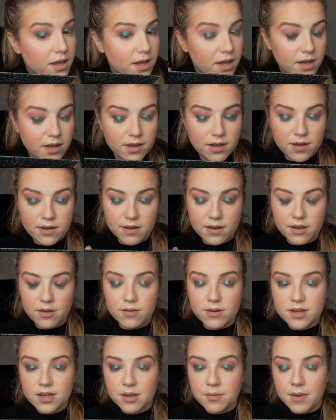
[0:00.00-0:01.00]
It didn't
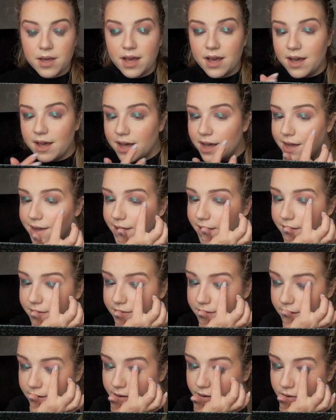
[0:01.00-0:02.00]
irritate my eyes.
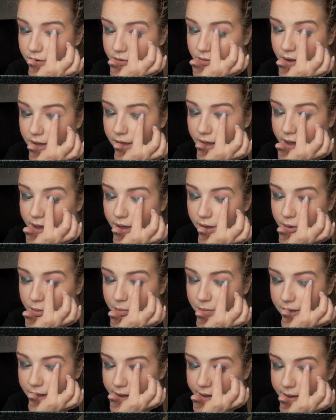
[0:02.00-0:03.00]
It didn't dry out
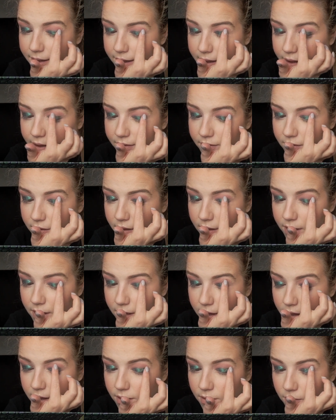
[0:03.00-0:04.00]
my eyes.
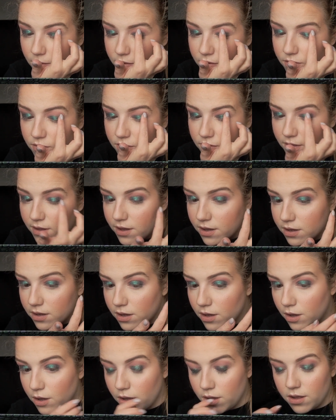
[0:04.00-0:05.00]
It was just like
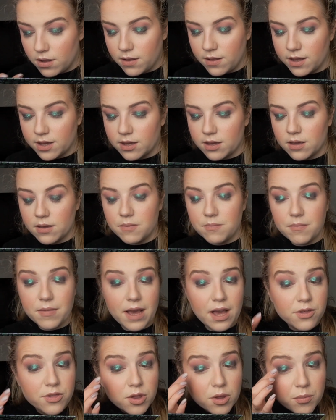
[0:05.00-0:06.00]
a
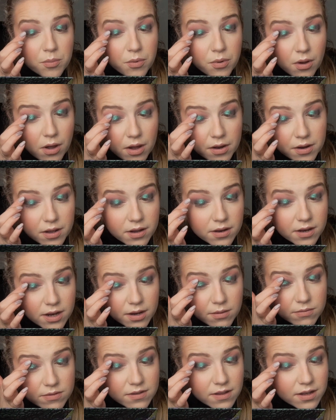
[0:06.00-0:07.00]
magic product, and it was